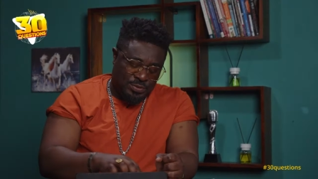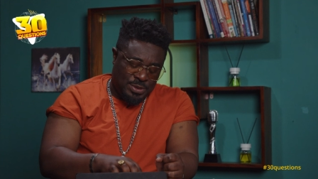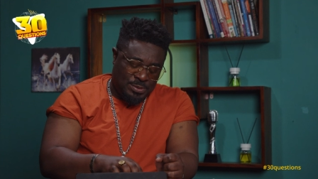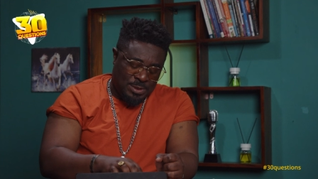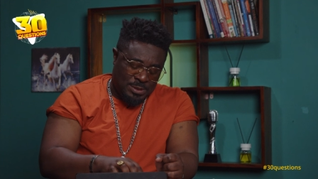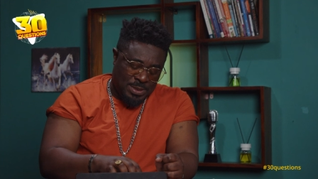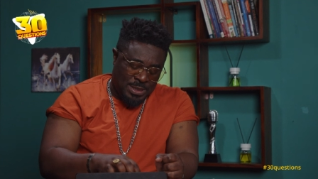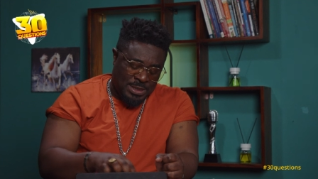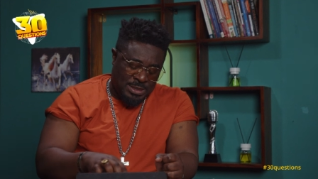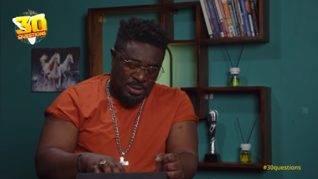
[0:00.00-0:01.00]

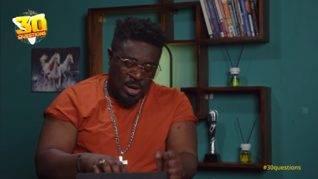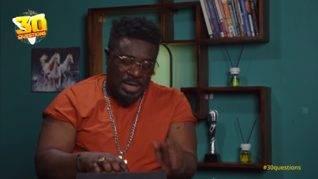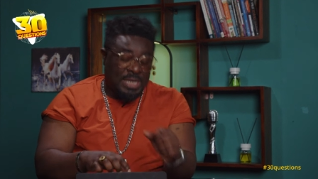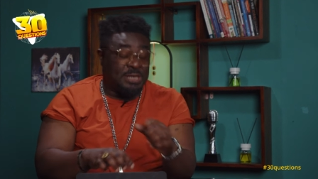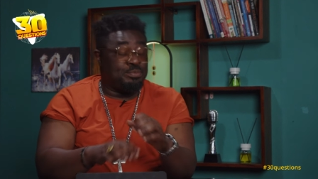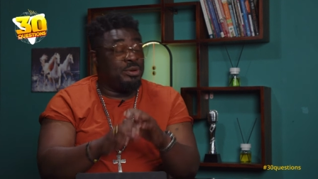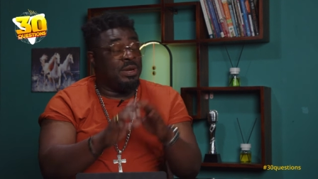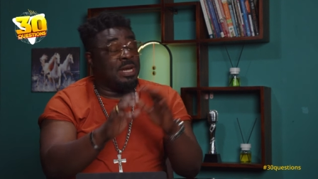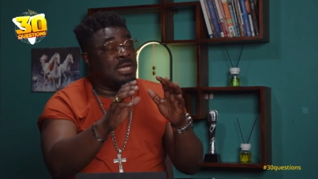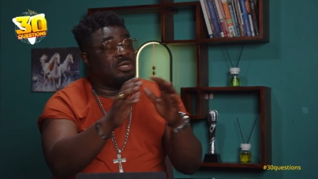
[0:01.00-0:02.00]
responsibilities. Mm. Longest
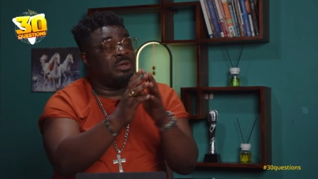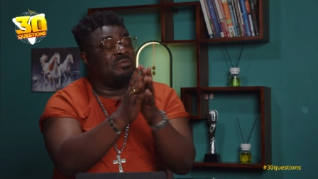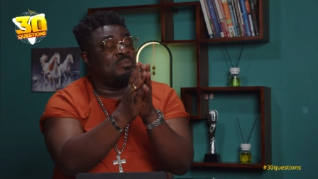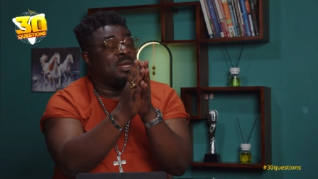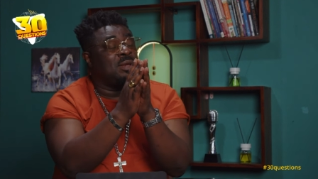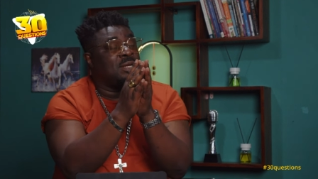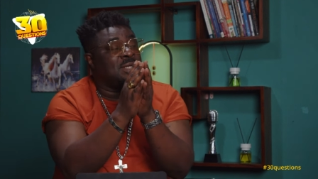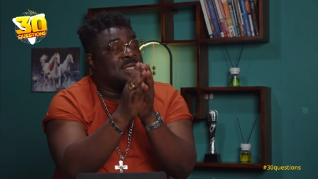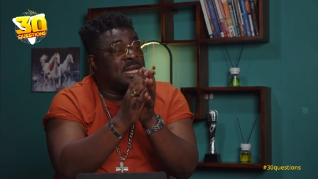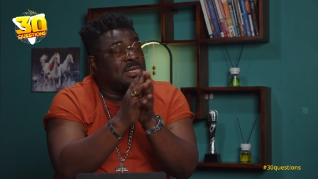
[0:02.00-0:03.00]
period that you have been on
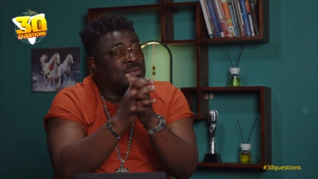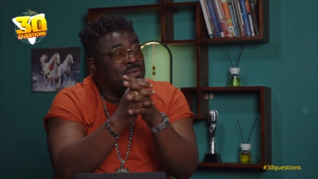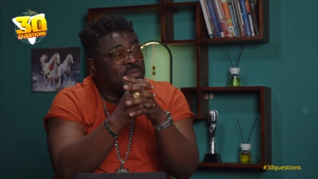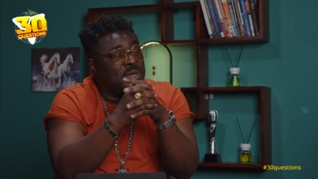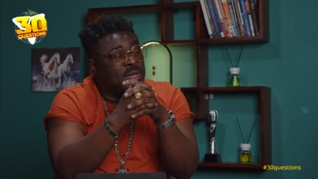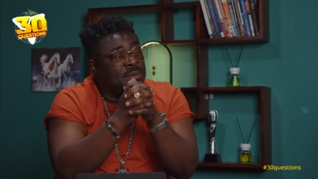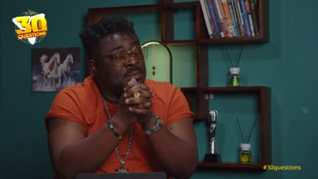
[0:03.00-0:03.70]
set will be?